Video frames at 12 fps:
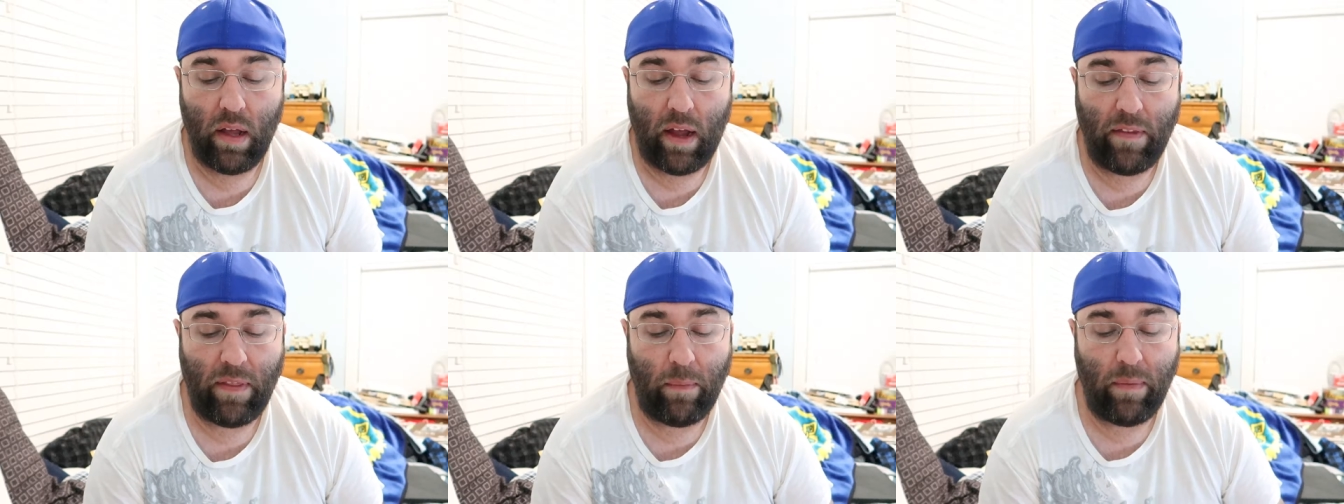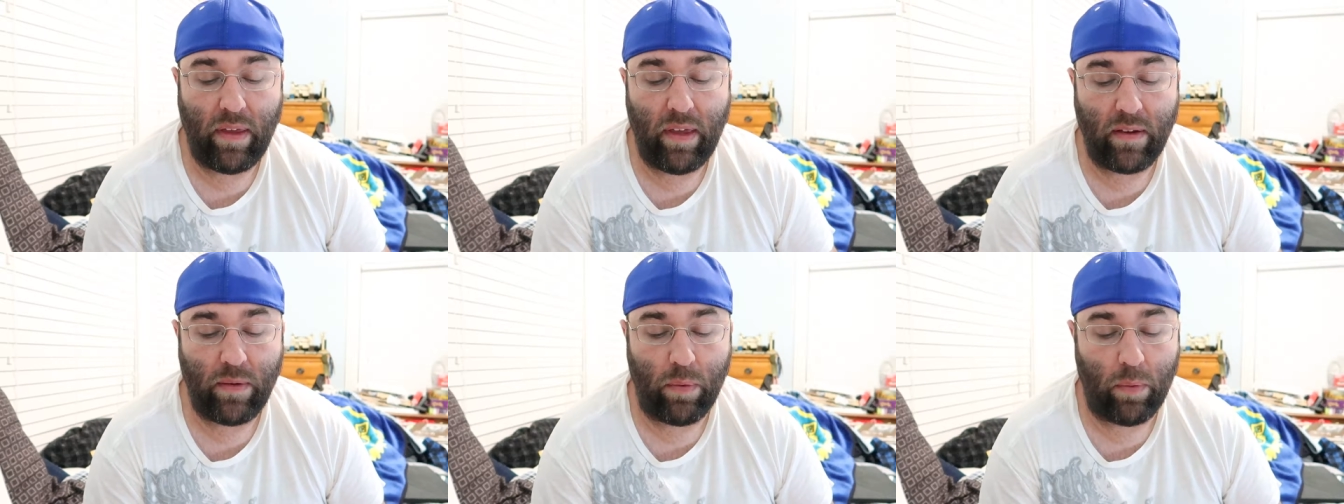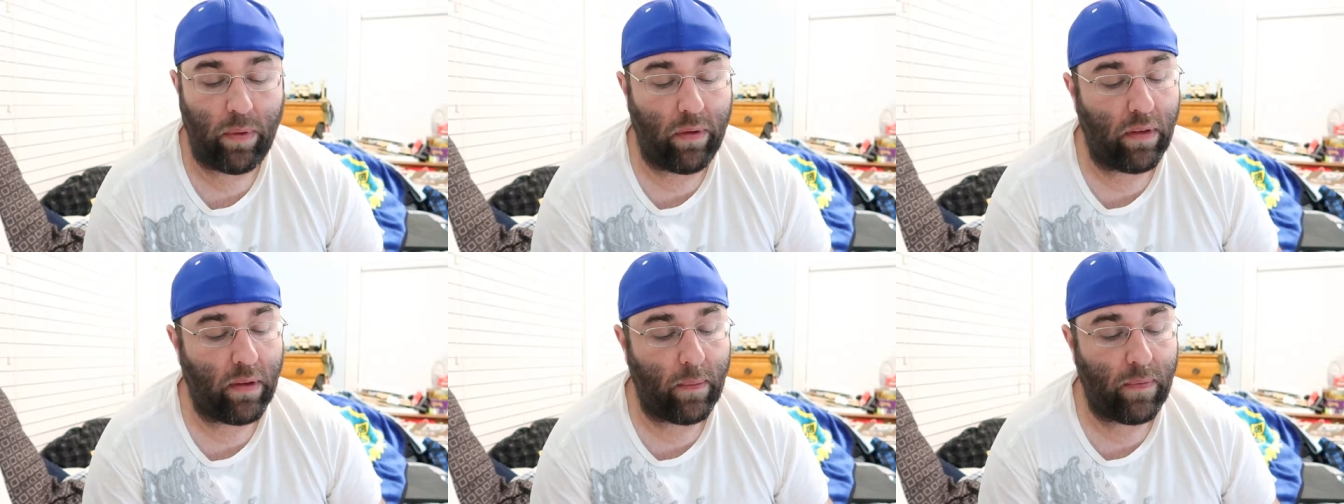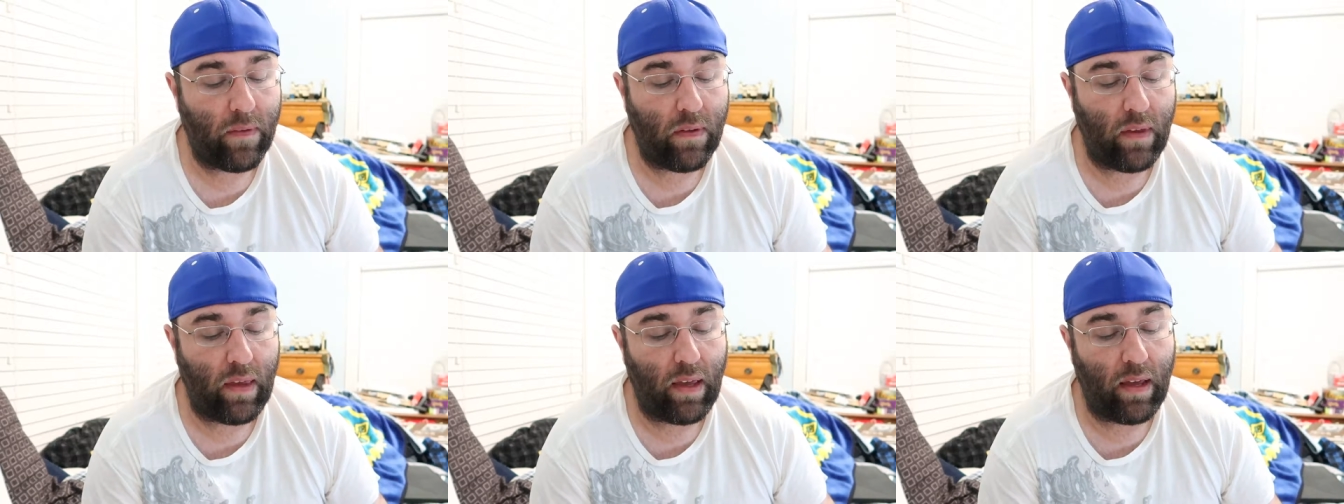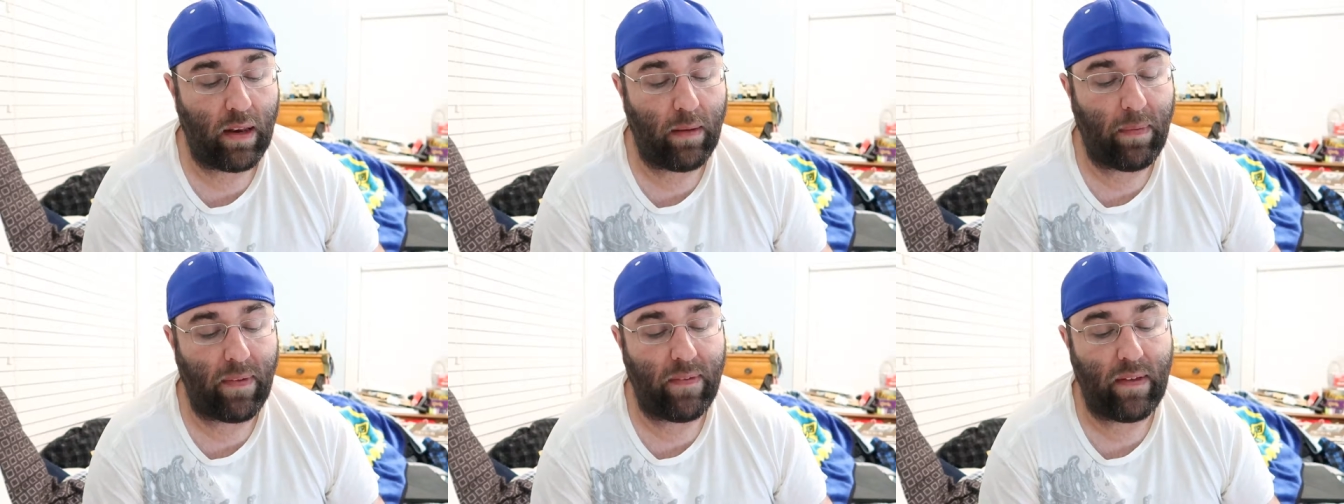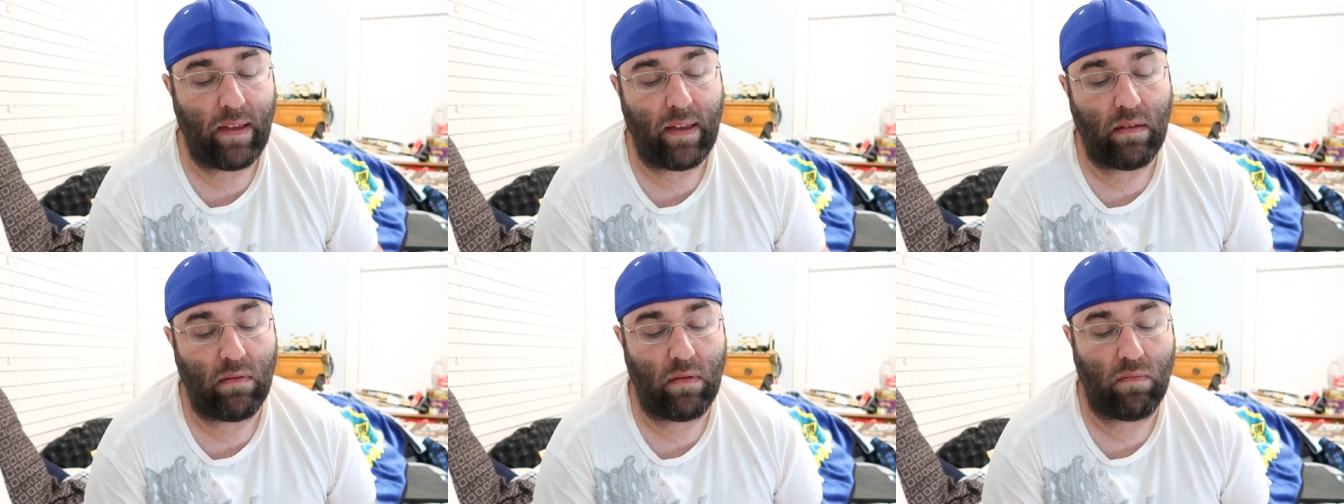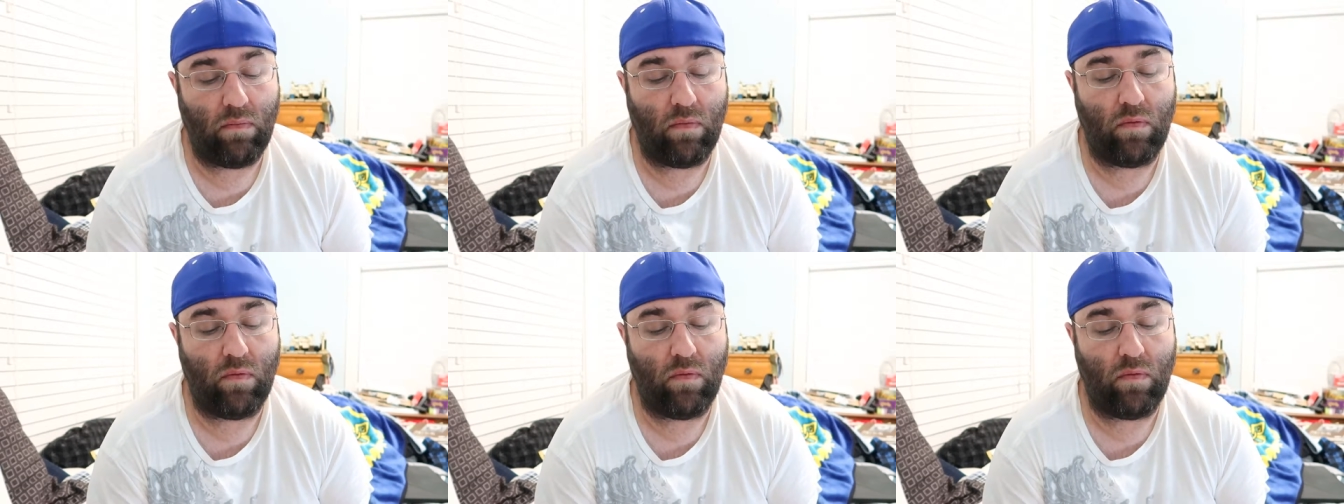And then we cut to where William comes clean and basically